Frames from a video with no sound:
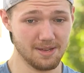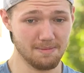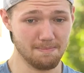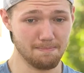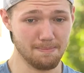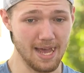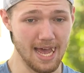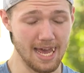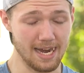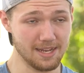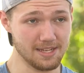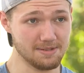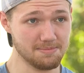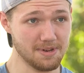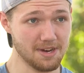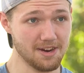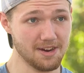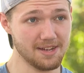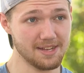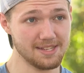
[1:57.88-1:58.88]
bad
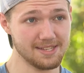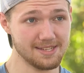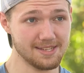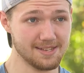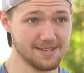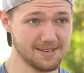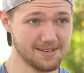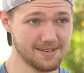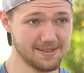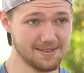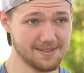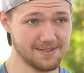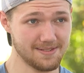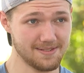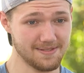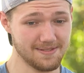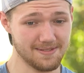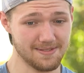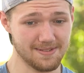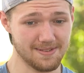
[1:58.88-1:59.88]
experience,
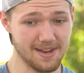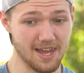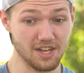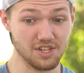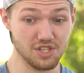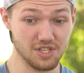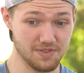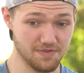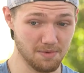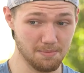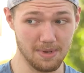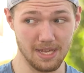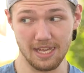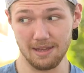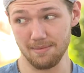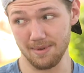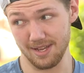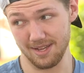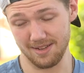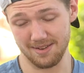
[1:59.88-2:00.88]
not just for me,
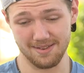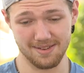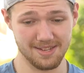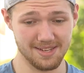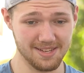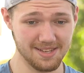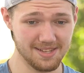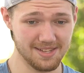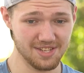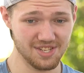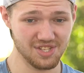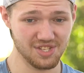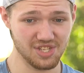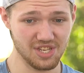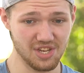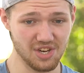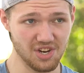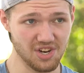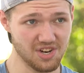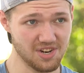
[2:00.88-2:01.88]
but to
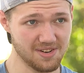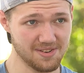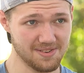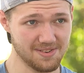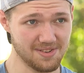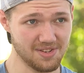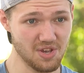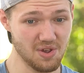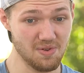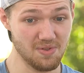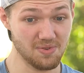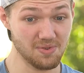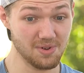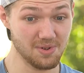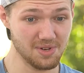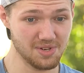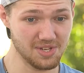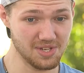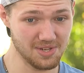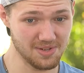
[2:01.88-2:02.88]
see her go through
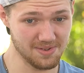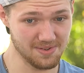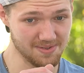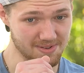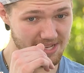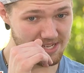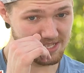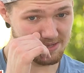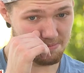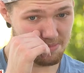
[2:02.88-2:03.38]
it too as a